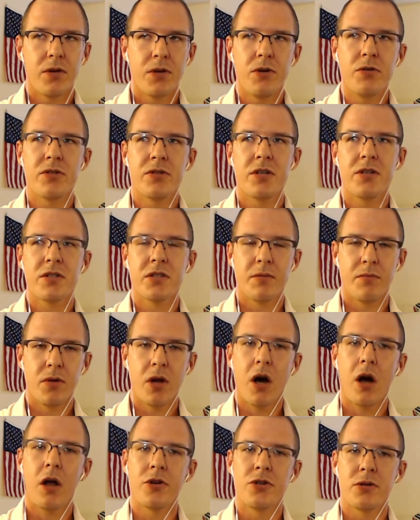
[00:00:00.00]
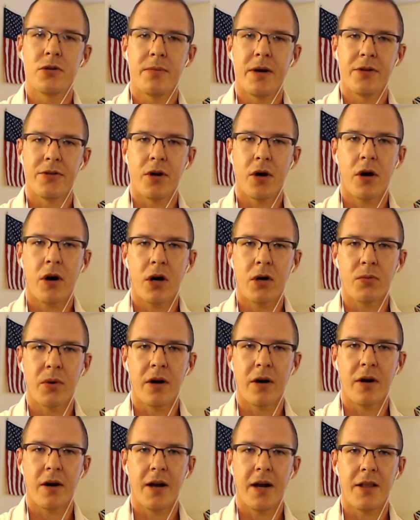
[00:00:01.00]
uses some knowledge about the
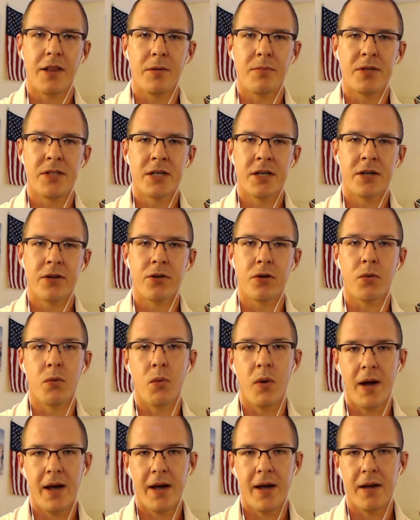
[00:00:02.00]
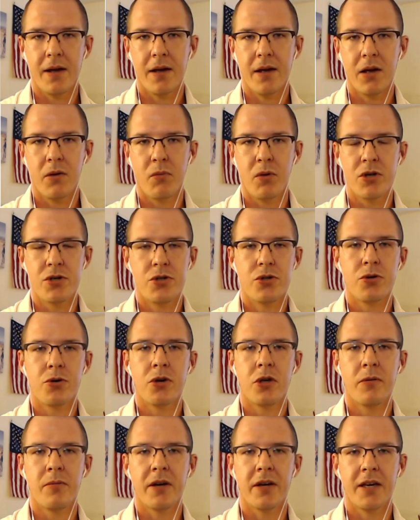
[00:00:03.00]
hardware and the particular way in which
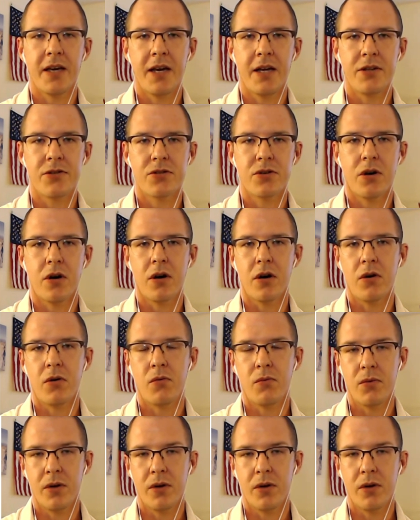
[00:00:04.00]
2-qubit gates are